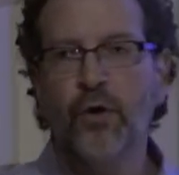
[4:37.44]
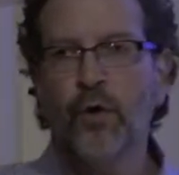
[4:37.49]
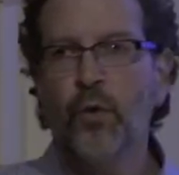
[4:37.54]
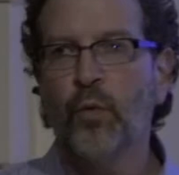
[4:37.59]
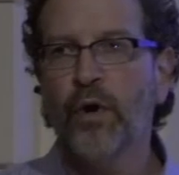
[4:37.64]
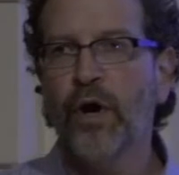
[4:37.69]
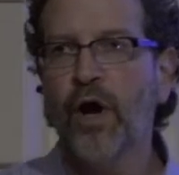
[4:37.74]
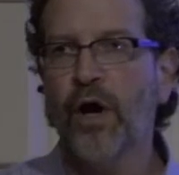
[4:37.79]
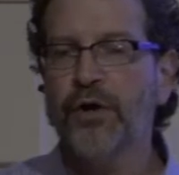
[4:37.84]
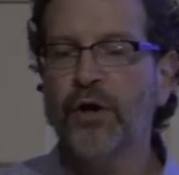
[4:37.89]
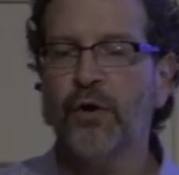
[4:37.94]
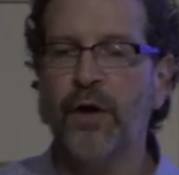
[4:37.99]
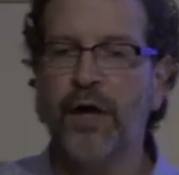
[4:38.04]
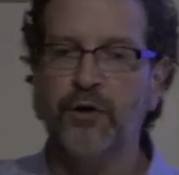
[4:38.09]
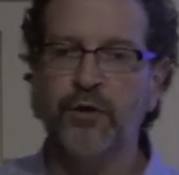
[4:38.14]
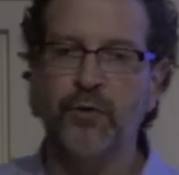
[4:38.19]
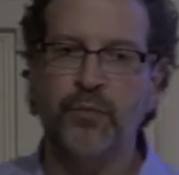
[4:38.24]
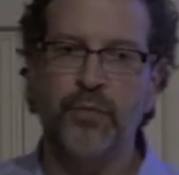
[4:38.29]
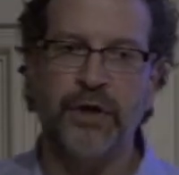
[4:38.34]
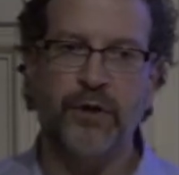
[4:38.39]
We all know how
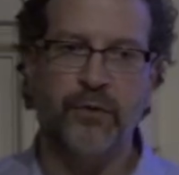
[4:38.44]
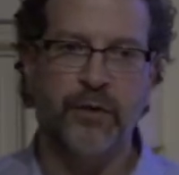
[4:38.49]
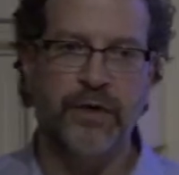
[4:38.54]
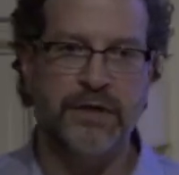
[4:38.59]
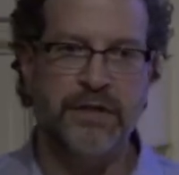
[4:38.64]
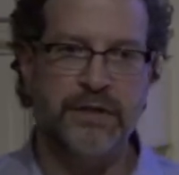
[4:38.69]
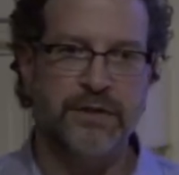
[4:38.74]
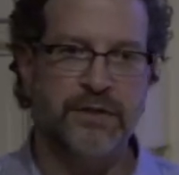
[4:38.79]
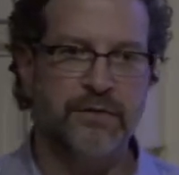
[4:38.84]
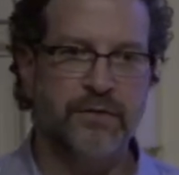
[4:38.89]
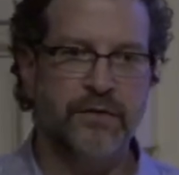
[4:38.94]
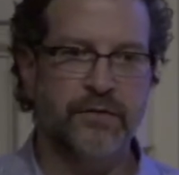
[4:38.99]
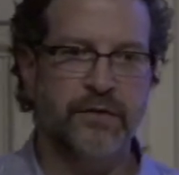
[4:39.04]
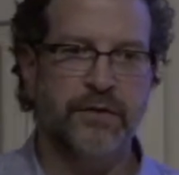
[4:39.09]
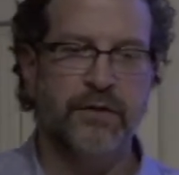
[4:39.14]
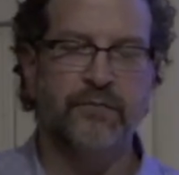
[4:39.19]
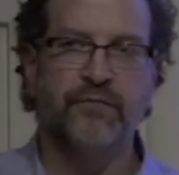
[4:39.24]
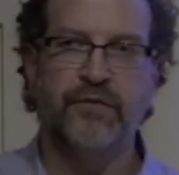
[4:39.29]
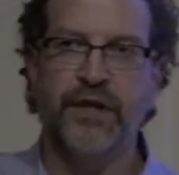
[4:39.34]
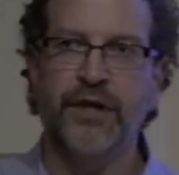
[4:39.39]
ubiquitous
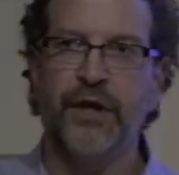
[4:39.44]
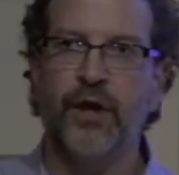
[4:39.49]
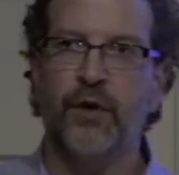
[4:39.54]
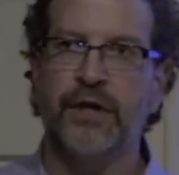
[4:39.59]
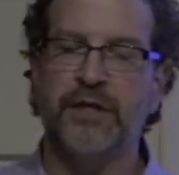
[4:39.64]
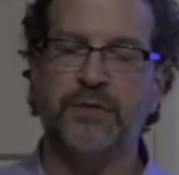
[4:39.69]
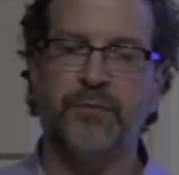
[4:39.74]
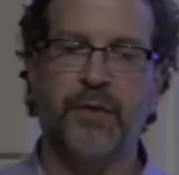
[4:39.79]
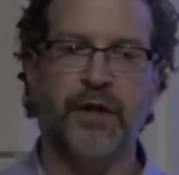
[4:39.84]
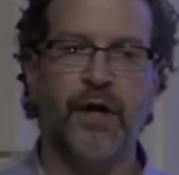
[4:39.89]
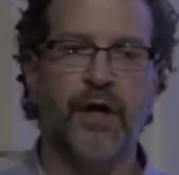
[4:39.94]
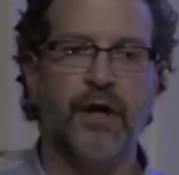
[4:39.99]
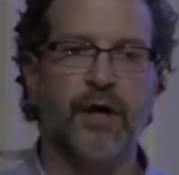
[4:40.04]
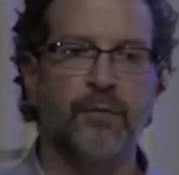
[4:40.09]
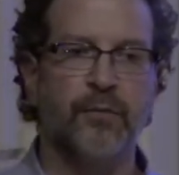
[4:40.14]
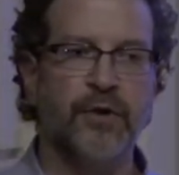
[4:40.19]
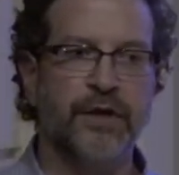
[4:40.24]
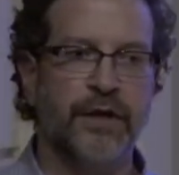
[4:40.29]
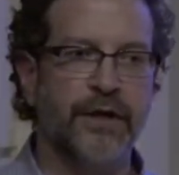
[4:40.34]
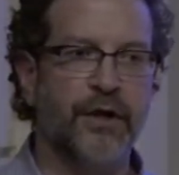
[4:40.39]
video has
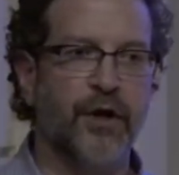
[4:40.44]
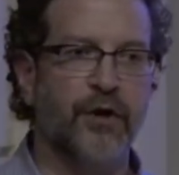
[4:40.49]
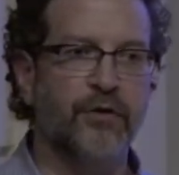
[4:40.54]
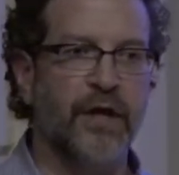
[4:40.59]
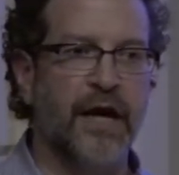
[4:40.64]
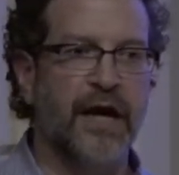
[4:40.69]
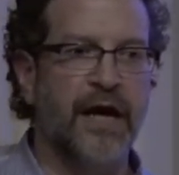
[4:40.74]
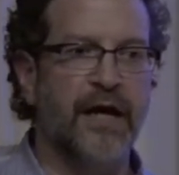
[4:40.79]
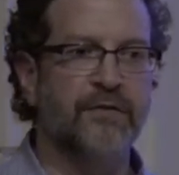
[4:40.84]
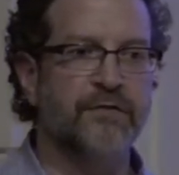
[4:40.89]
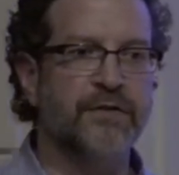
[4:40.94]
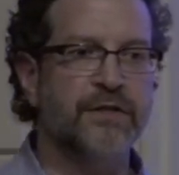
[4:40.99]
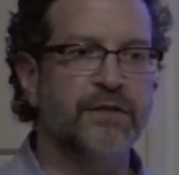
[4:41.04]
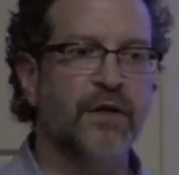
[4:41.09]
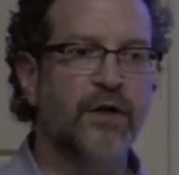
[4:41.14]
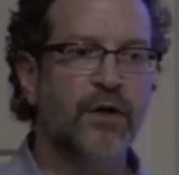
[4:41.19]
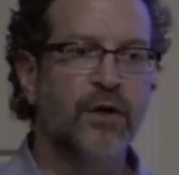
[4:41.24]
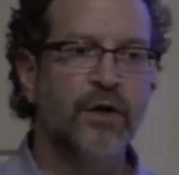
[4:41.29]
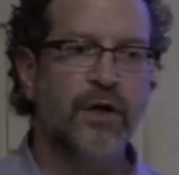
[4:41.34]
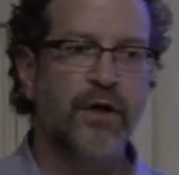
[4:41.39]
become in our lives.
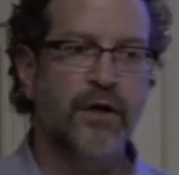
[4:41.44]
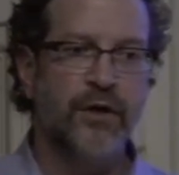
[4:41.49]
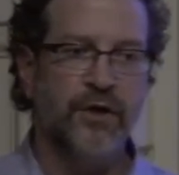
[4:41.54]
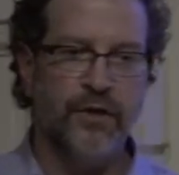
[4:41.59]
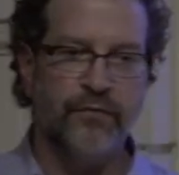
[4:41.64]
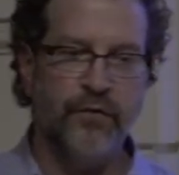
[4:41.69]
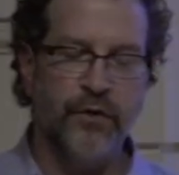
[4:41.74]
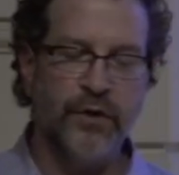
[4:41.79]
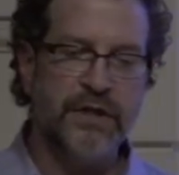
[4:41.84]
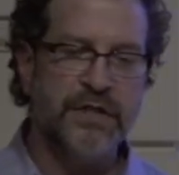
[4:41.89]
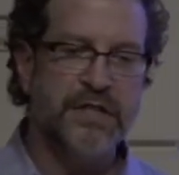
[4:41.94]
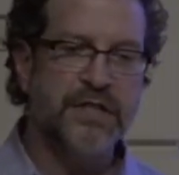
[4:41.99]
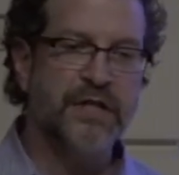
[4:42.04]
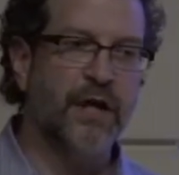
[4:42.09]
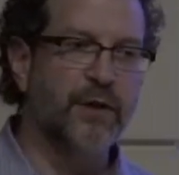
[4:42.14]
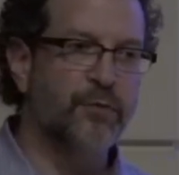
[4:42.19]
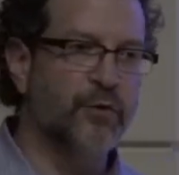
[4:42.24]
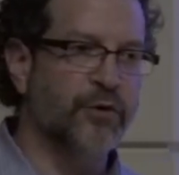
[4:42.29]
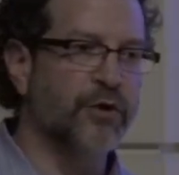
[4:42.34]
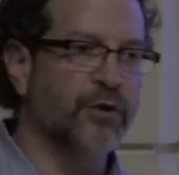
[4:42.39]
If you can
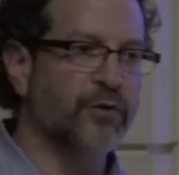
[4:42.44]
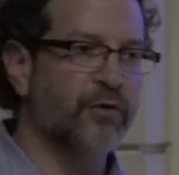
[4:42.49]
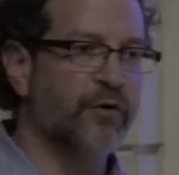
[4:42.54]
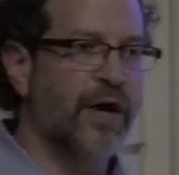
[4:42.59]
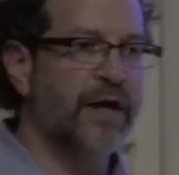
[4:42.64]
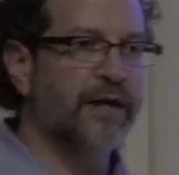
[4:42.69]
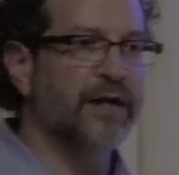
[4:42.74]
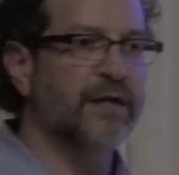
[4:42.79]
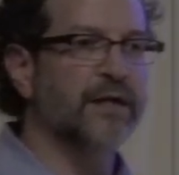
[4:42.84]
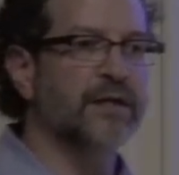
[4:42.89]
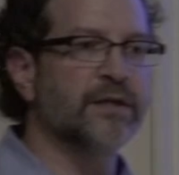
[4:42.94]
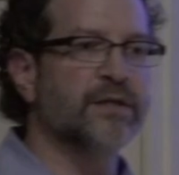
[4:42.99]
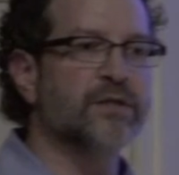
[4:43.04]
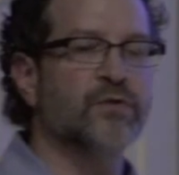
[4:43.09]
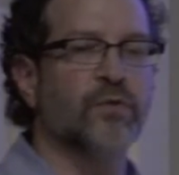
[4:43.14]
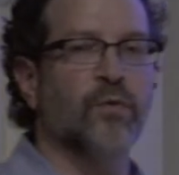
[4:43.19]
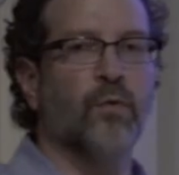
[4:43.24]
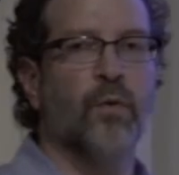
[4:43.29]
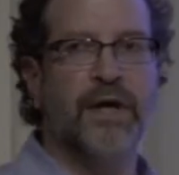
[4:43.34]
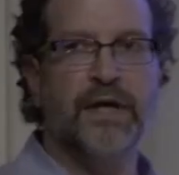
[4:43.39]
Skype with your
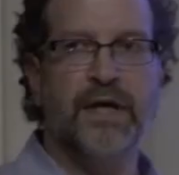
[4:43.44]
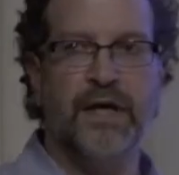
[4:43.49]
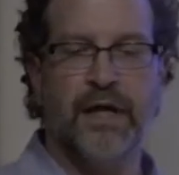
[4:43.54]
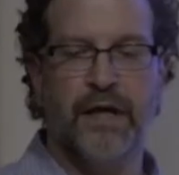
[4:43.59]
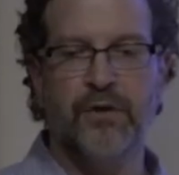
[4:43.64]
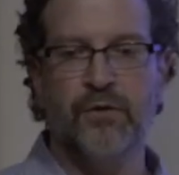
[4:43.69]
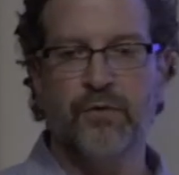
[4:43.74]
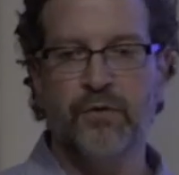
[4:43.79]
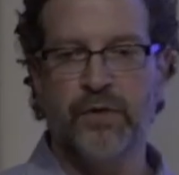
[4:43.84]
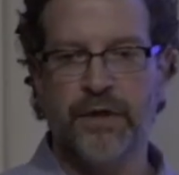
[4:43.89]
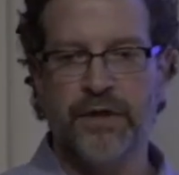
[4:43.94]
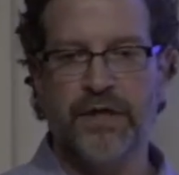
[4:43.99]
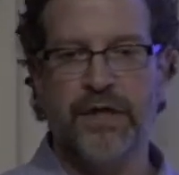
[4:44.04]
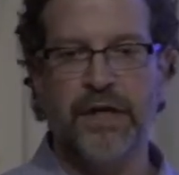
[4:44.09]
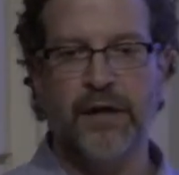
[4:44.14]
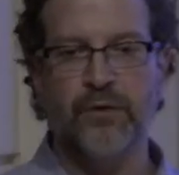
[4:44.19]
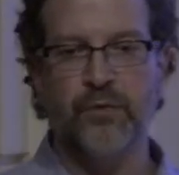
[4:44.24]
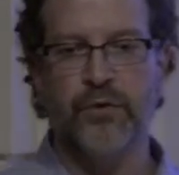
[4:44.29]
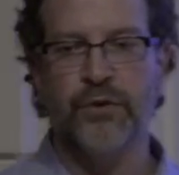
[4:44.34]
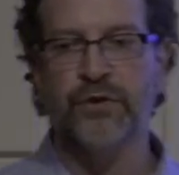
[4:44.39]
grandkids, why can't you
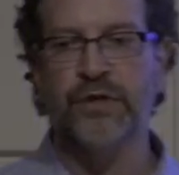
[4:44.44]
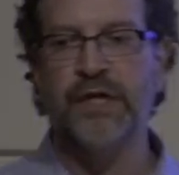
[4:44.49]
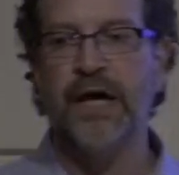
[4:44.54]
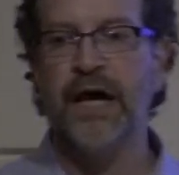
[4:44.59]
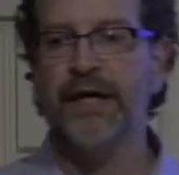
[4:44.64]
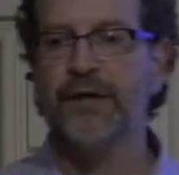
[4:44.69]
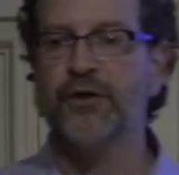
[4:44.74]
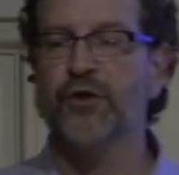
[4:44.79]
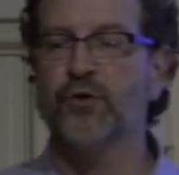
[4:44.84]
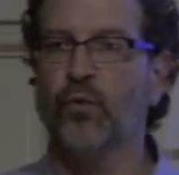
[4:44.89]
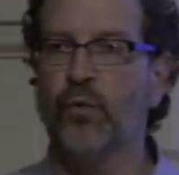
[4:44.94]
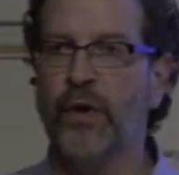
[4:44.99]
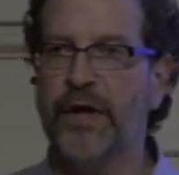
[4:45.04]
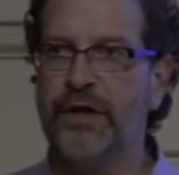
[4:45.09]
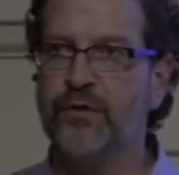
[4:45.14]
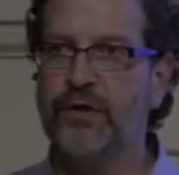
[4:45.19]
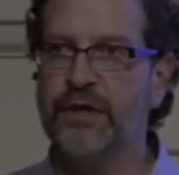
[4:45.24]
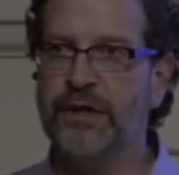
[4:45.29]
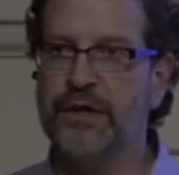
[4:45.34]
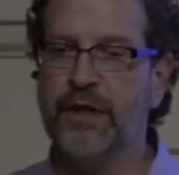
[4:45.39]
connect with your doctor when
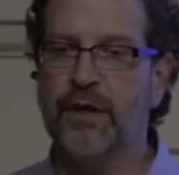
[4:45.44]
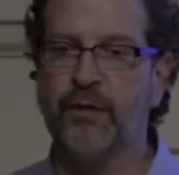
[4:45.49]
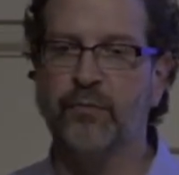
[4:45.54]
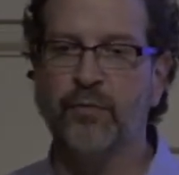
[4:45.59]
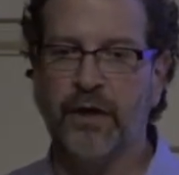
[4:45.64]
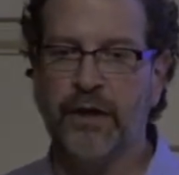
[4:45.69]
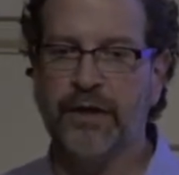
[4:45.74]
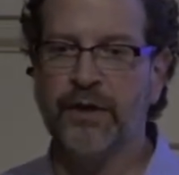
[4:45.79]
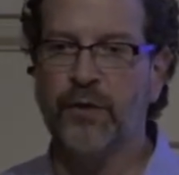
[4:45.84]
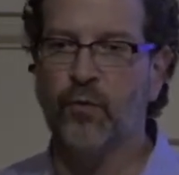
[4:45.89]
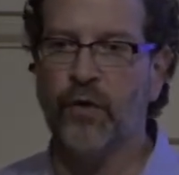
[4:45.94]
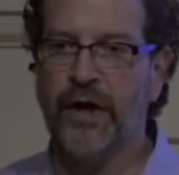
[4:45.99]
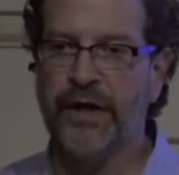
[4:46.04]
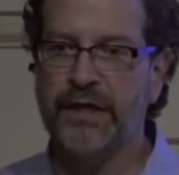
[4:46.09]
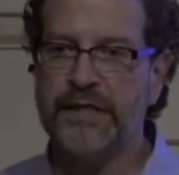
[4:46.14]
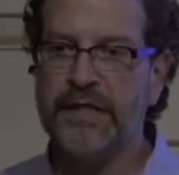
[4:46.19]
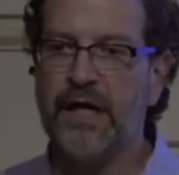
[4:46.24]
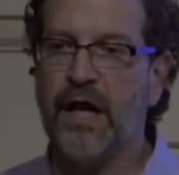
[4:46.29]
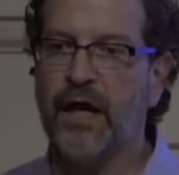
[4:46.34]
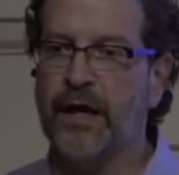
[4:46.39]
you need them at the
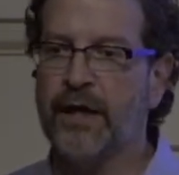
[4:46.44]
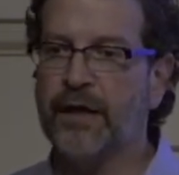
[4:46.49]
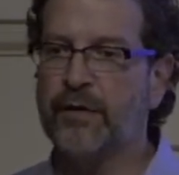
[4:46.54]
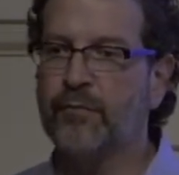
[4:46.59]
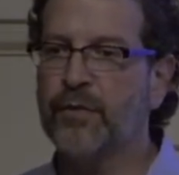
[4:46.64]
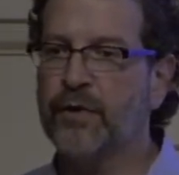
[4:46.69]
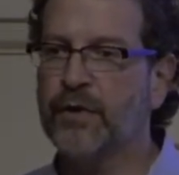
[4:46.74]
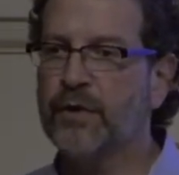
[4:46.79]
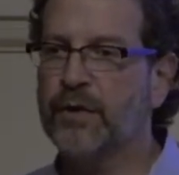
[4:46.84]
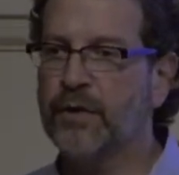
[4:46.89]
right time?